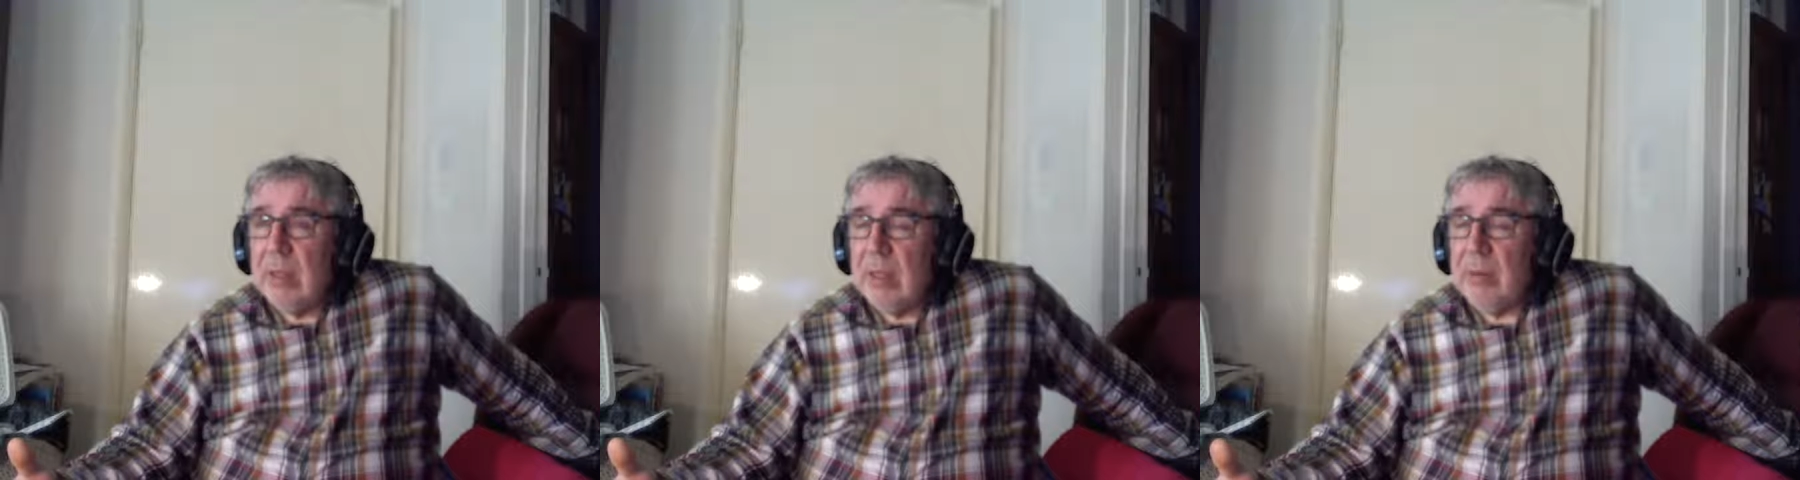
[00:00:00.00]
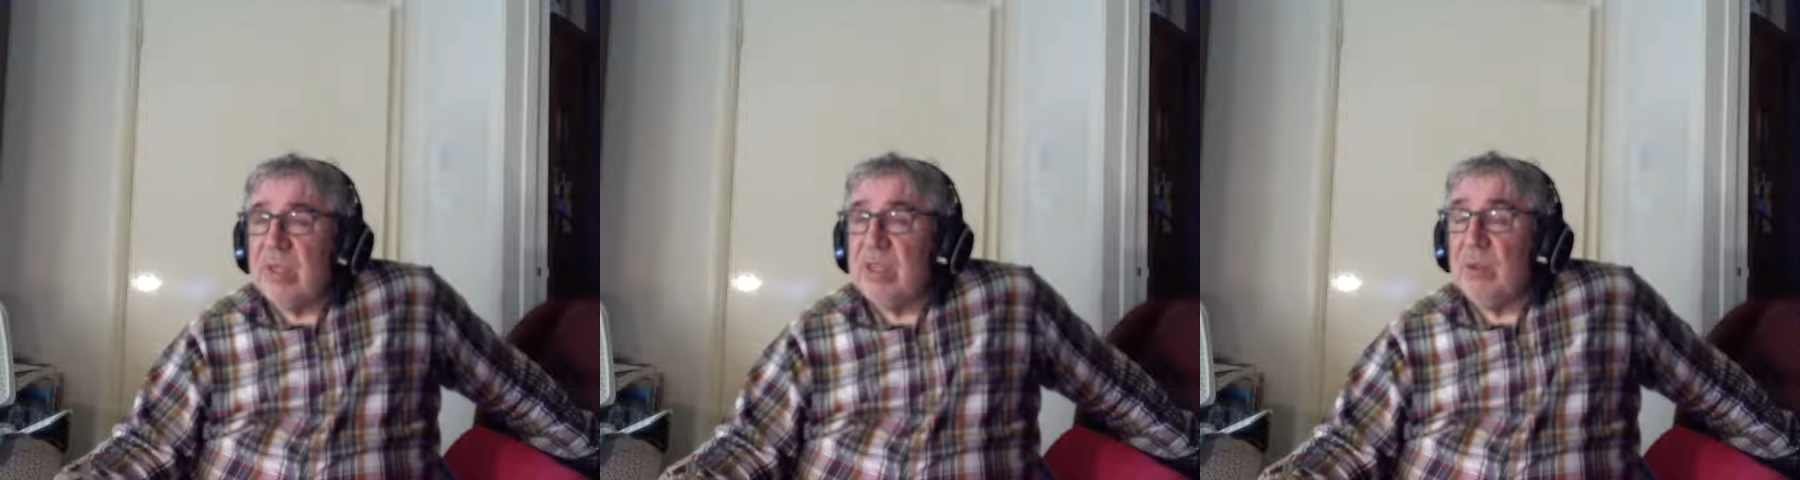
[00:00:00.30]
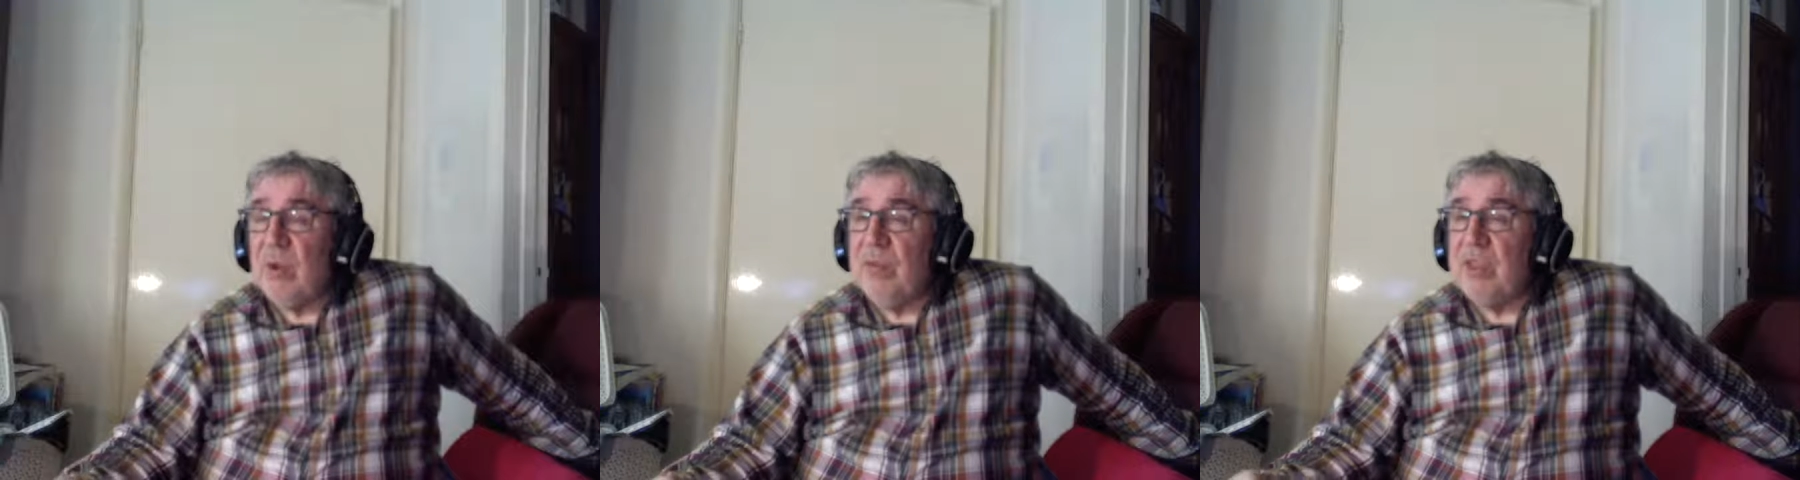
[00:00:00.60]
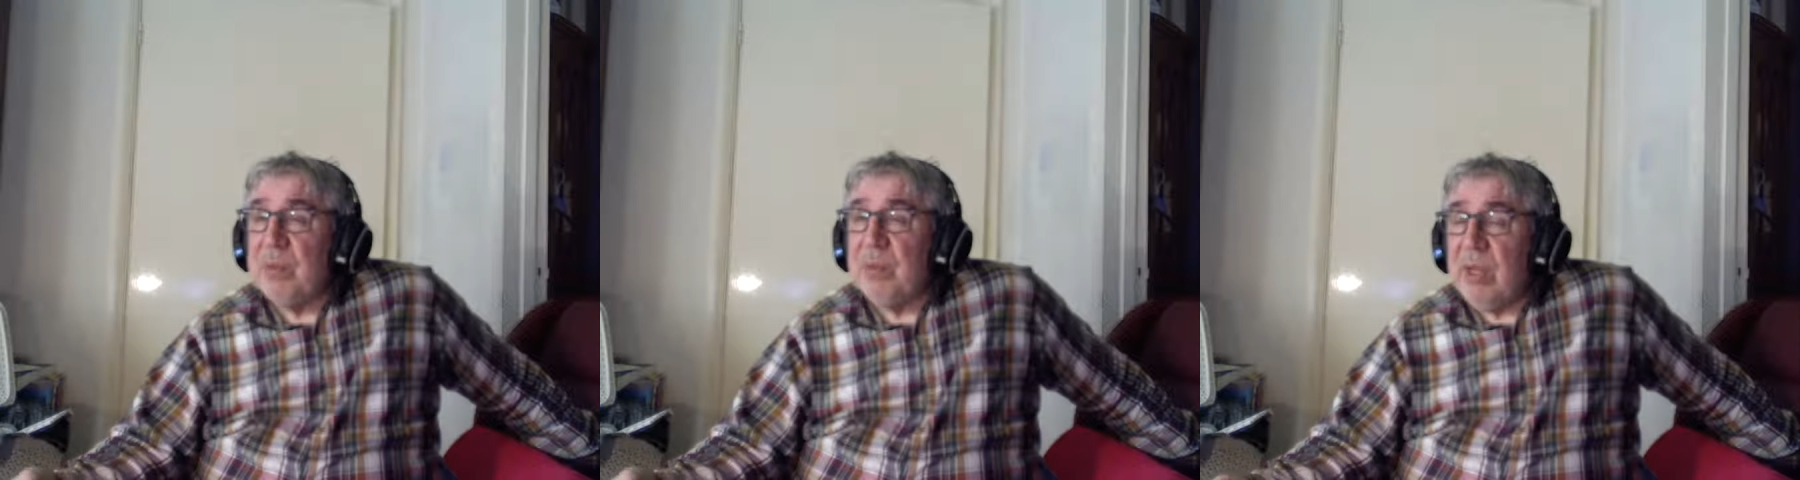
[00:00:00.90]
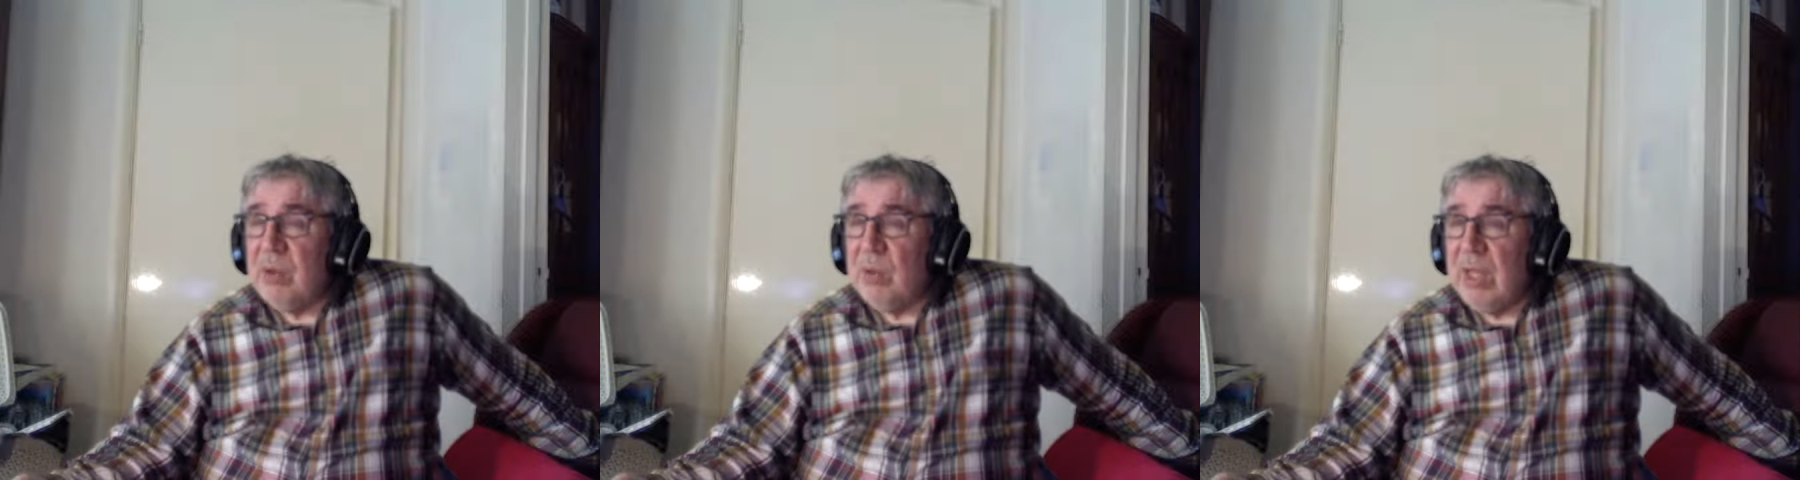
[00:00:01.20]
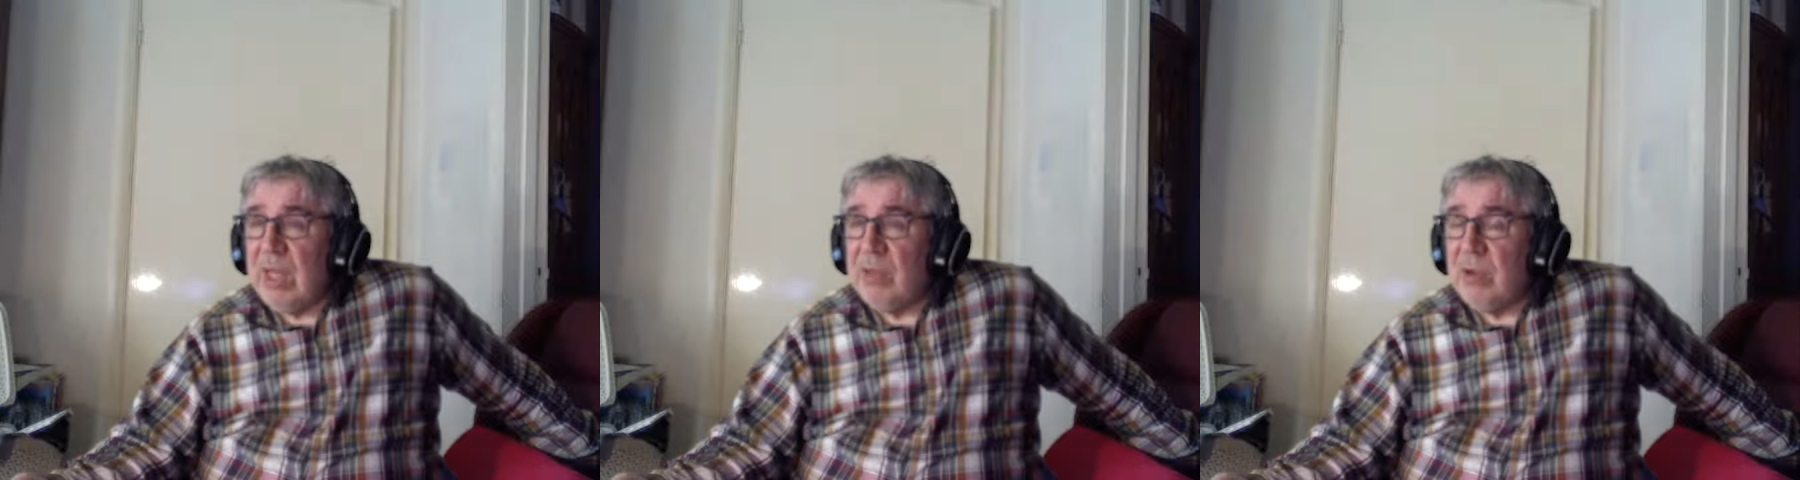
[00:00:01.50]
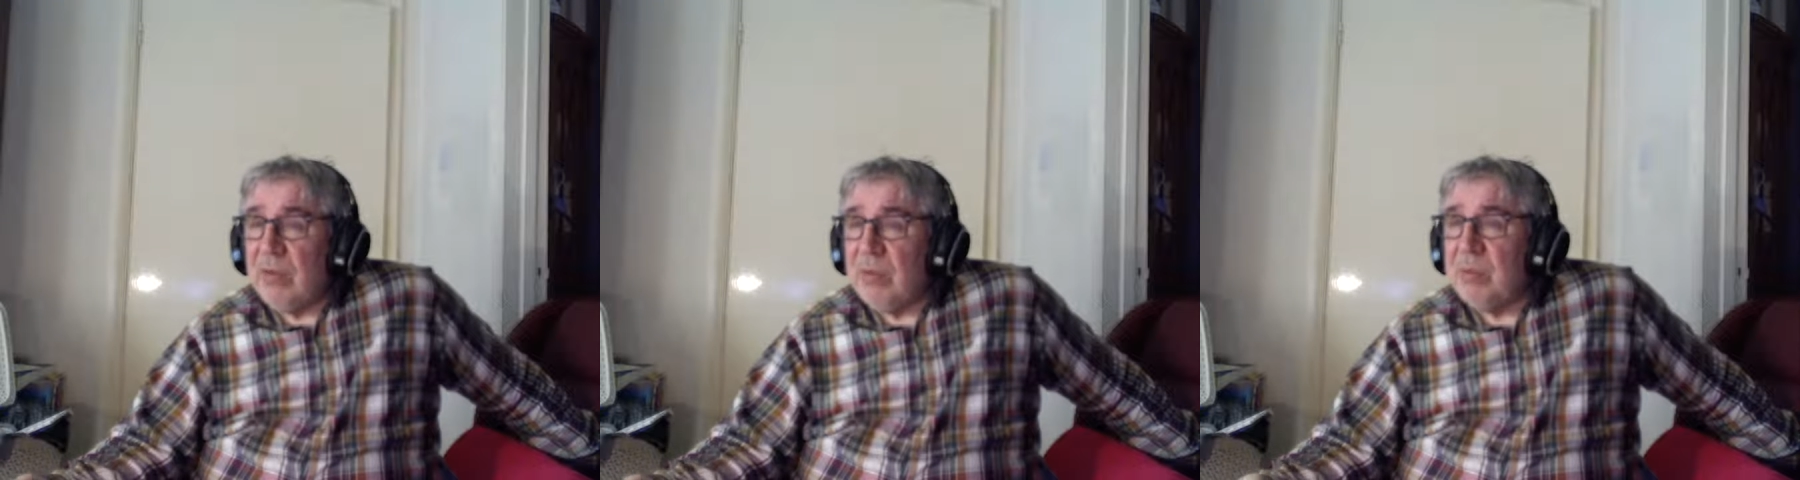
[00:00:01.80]
It's of the spiritual nature,
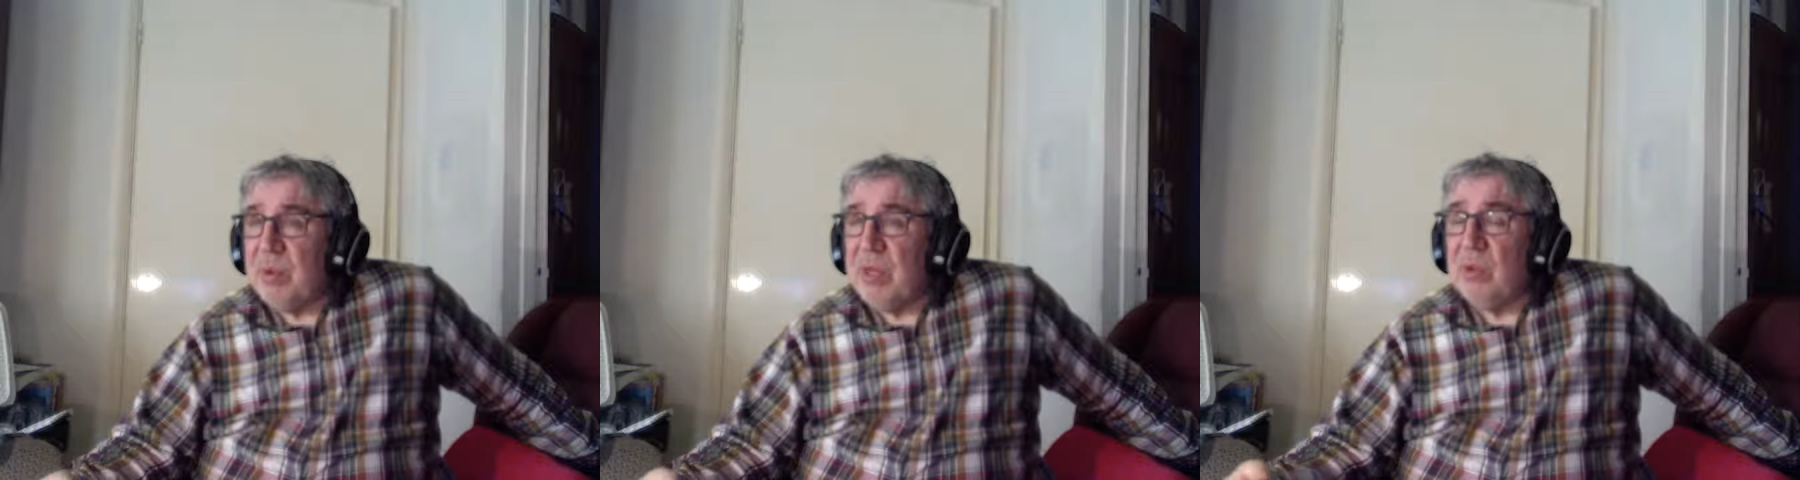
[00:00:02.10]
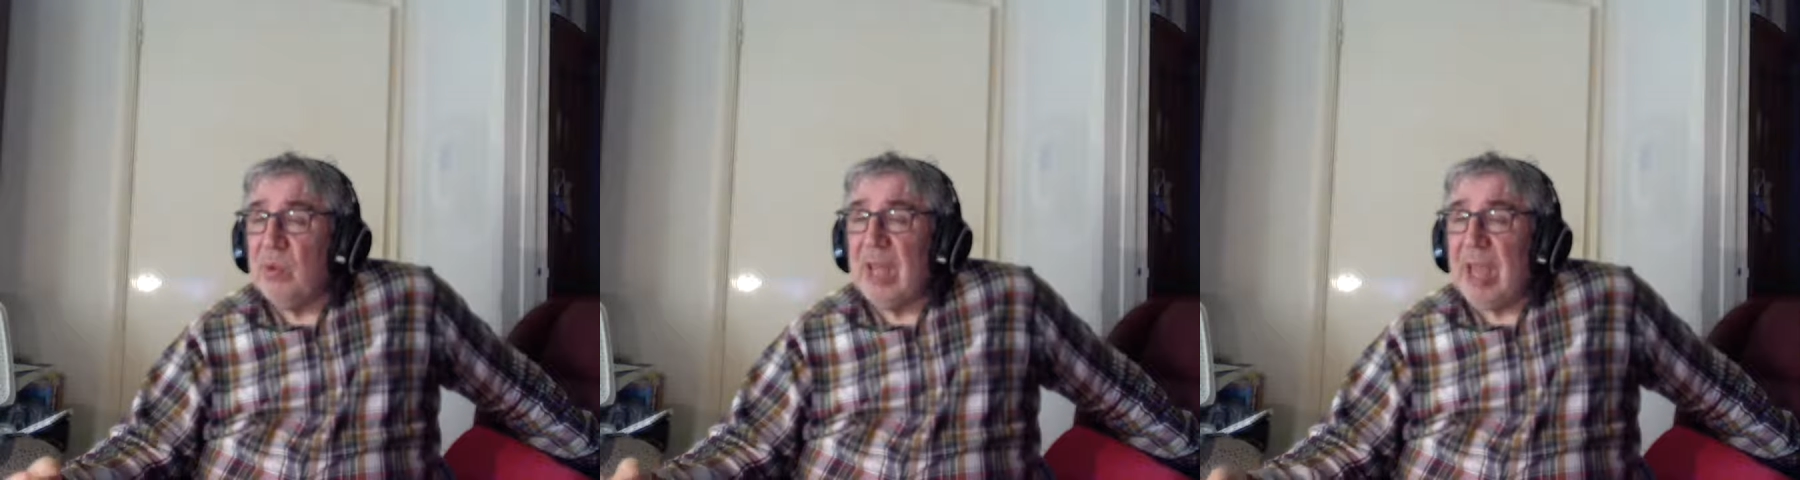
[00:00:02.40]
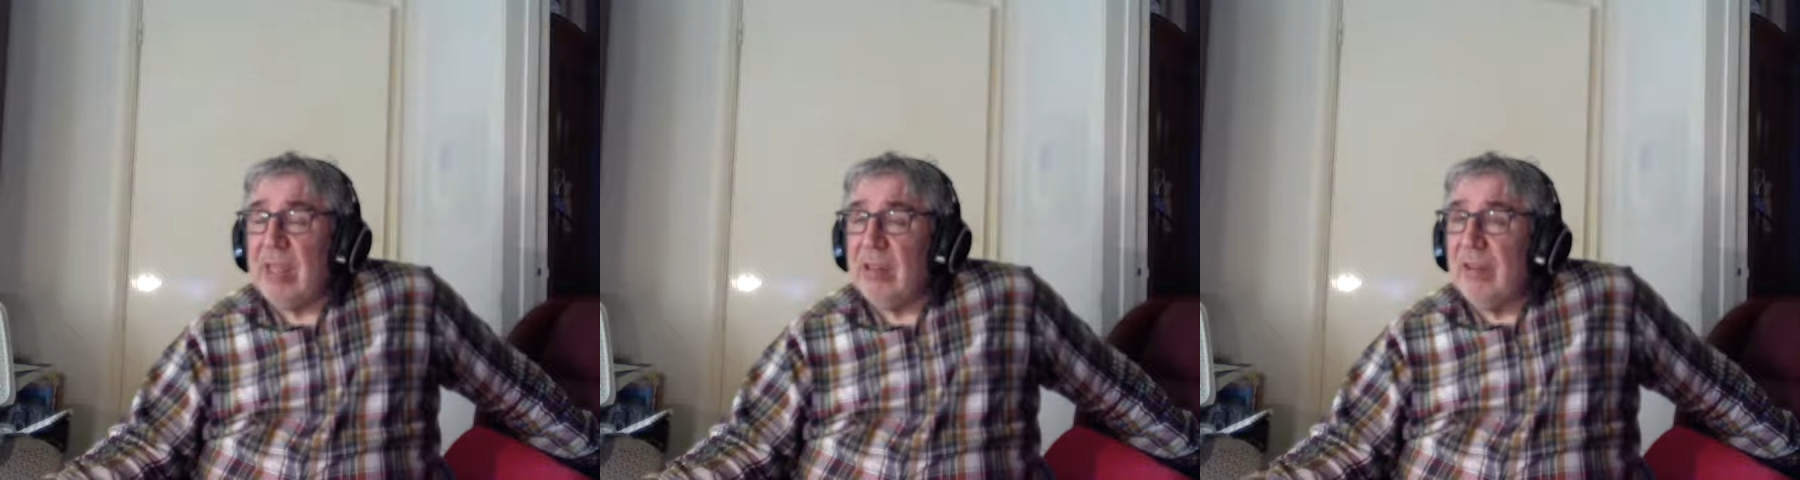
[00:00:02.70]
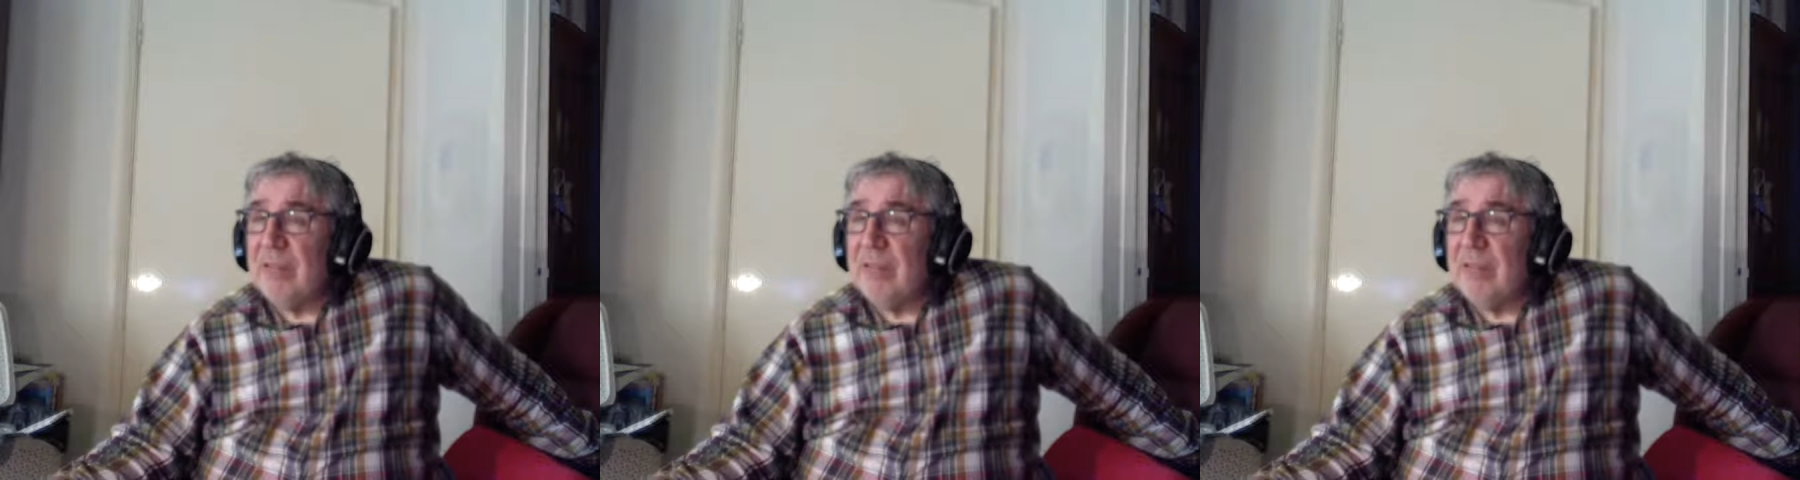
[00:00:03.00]
of the spiritual kind,